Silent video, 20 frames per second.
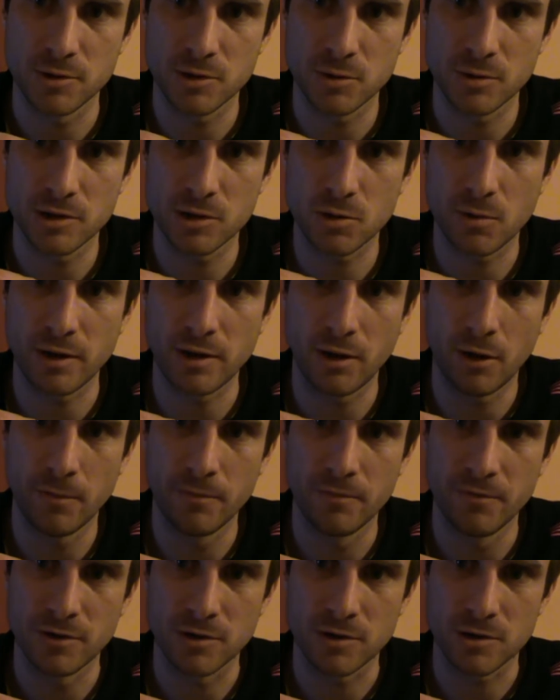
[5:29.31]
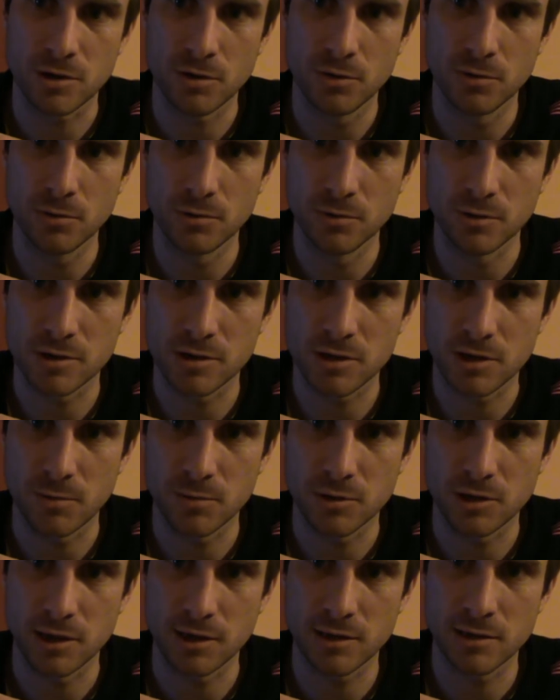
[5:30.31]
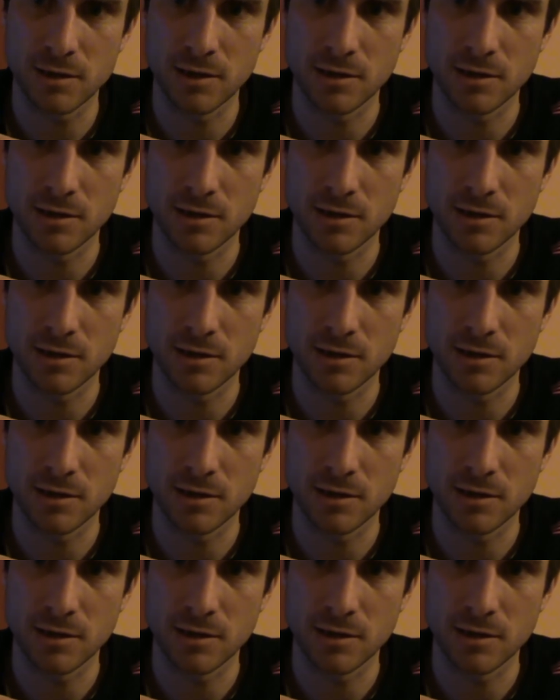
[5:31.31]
so it's quite obvious who the subject